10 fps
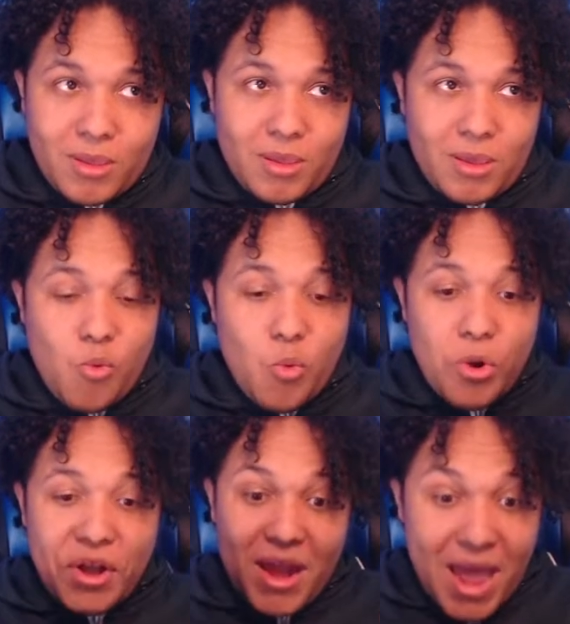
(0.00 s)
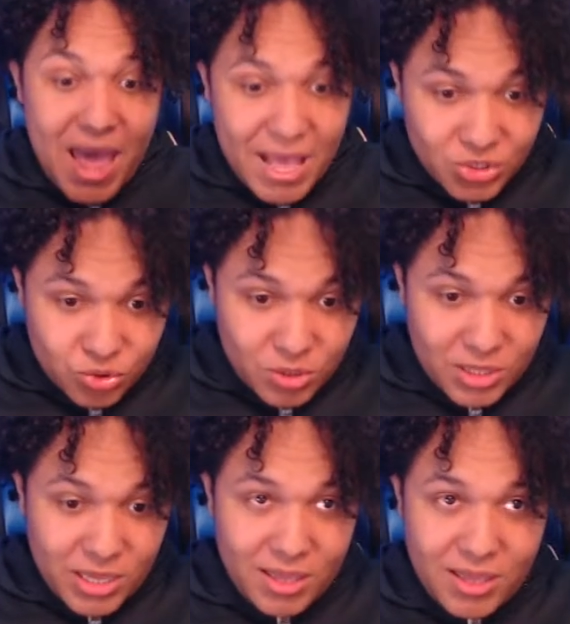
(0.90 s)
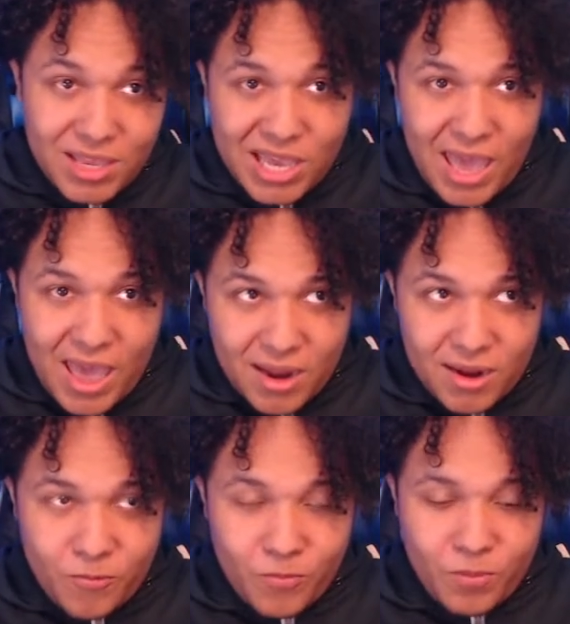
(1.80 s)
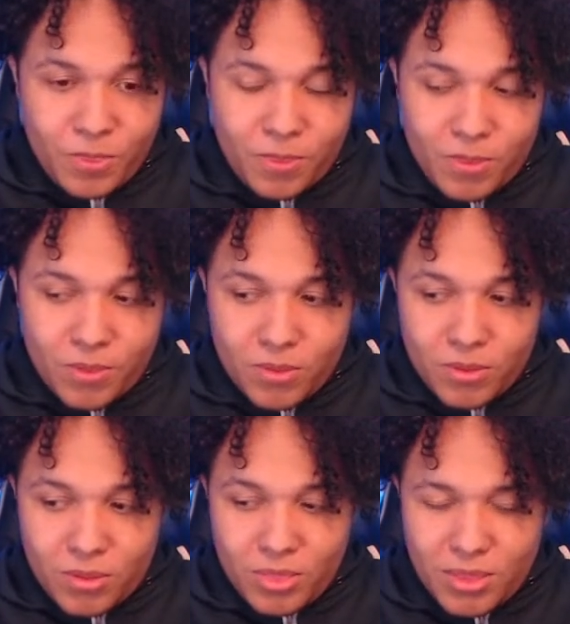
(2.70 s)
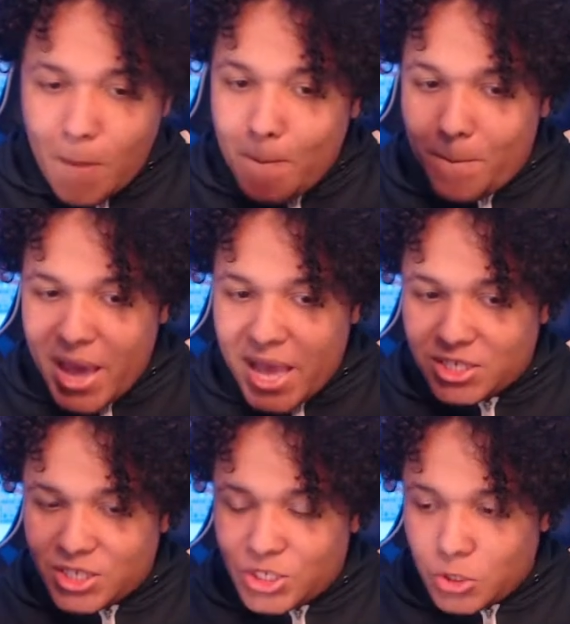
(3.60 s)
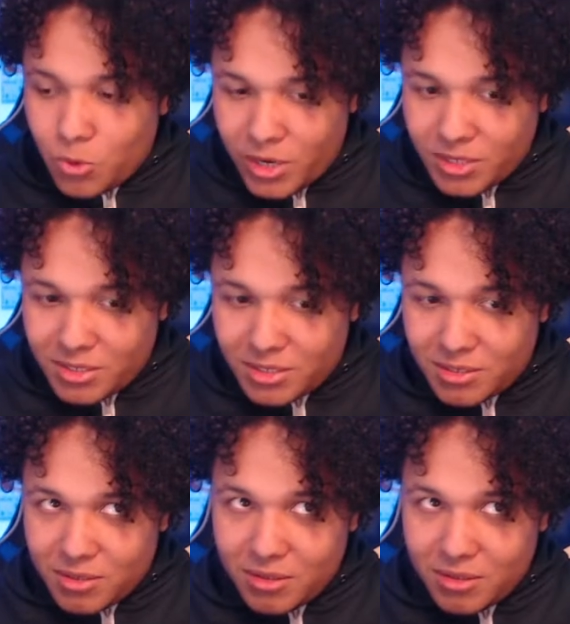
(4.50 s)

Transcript: he would naturally get the best students.